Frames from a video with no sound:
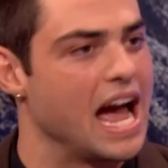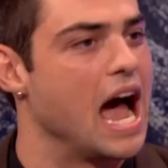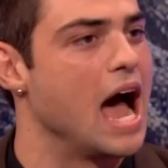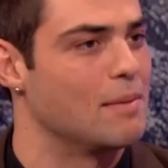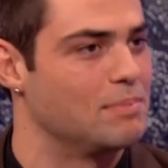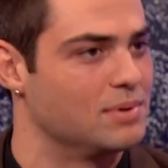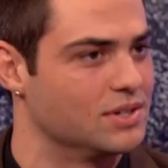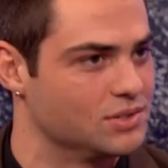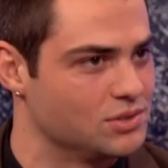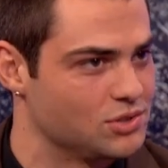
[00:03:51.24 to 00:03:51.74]

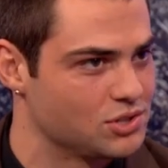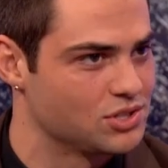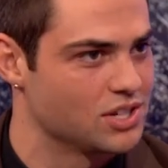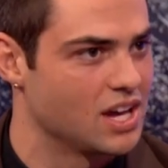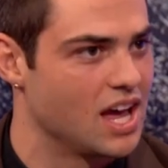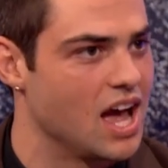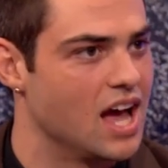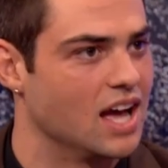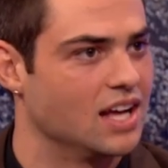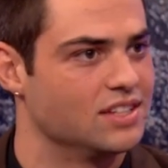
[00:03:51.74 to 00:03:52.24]
happens,
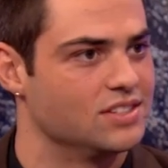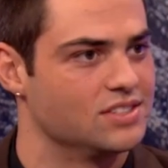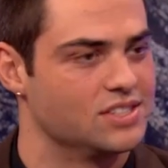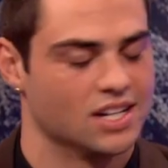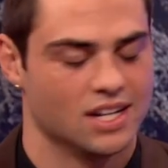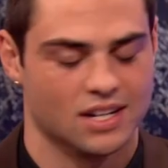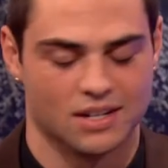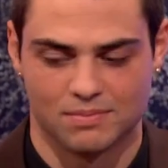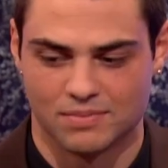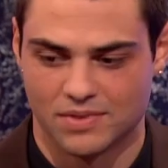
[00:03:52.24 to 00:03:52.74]
and
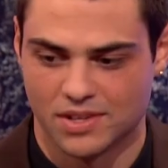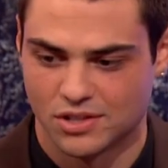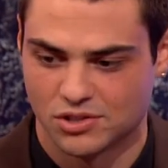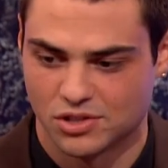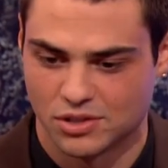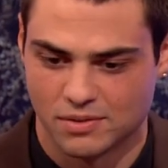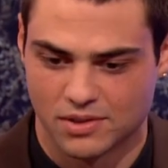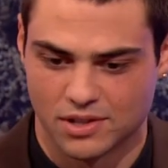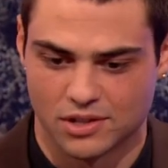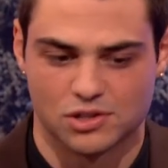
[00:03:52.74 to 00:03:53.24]
um, there's
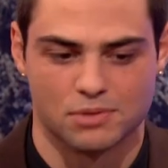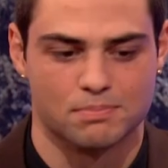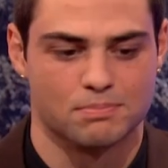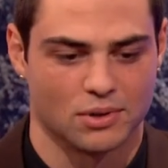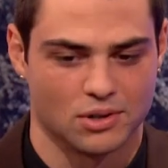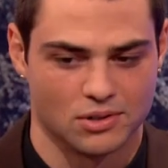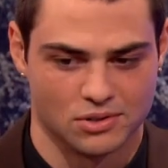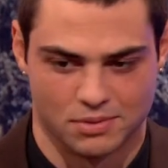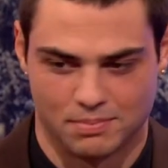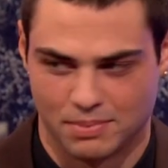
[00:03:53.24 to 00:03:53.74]
a there's a
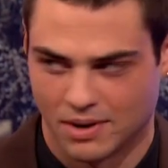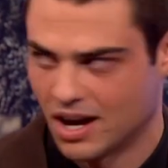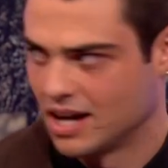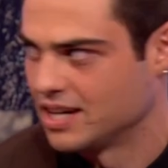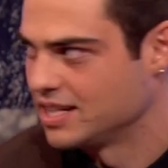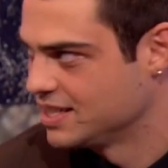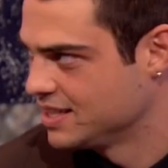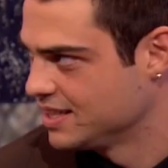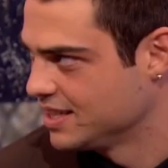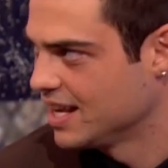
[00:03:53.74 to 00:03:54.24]
burnt
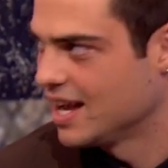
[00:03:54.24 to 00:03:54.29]
body,